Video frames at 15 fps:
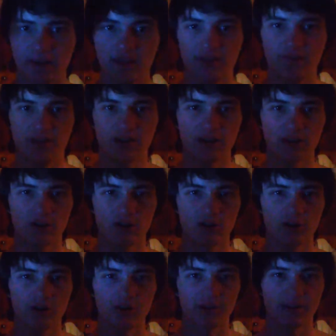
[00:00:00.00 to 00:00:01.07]
And this fucking
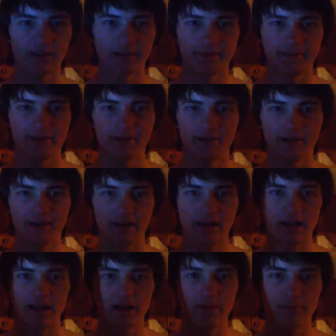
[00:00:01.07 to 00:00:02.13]
card game
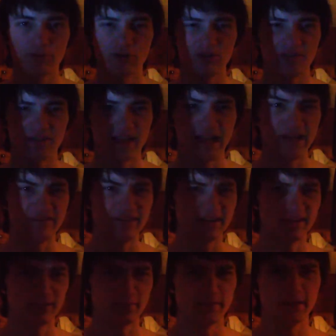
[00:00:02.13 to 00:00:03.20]
kind of brings in that
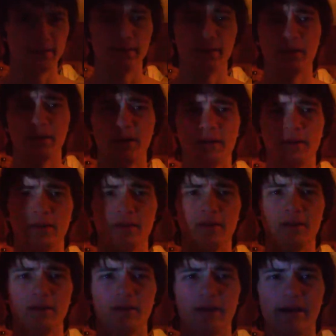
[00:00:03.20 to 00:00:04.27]
heaviness a bit.
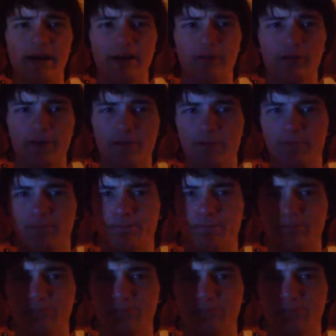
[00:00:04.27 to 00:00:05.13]
I don't know.